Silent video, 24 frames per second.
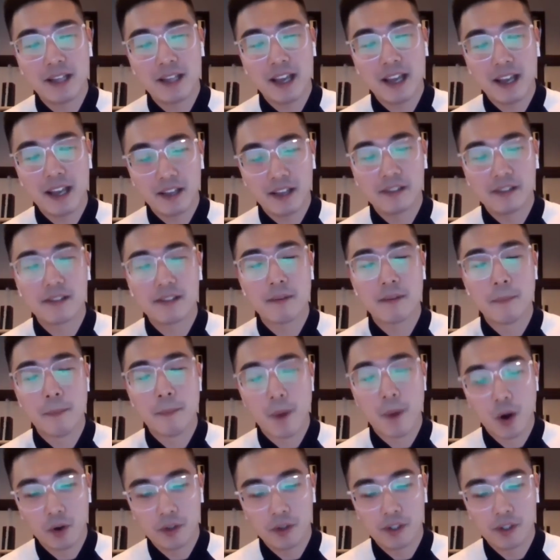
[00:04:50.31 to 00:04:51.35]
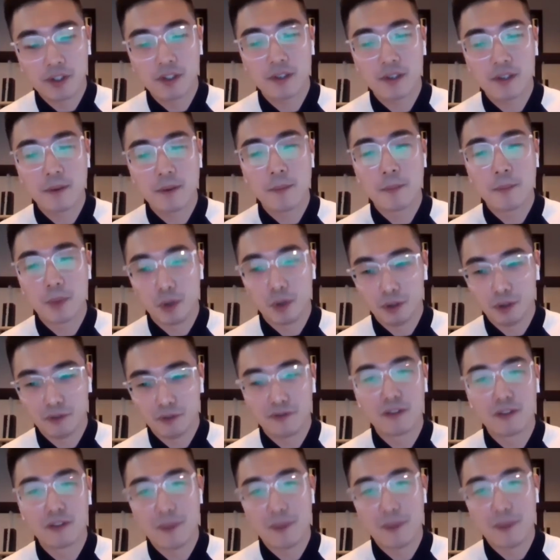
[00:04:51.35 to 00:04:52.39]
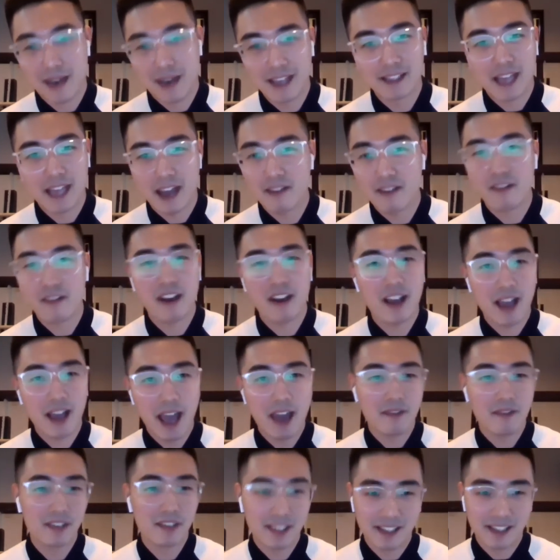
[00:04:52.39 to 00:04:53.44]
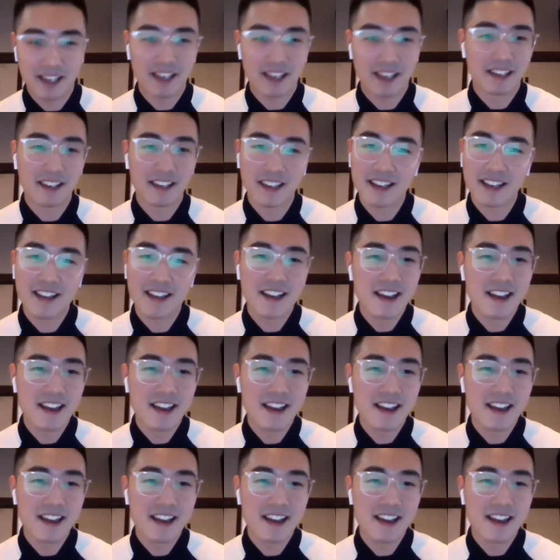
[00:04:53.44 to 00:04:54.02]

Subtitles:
it is the most beautiful place I've ever seen.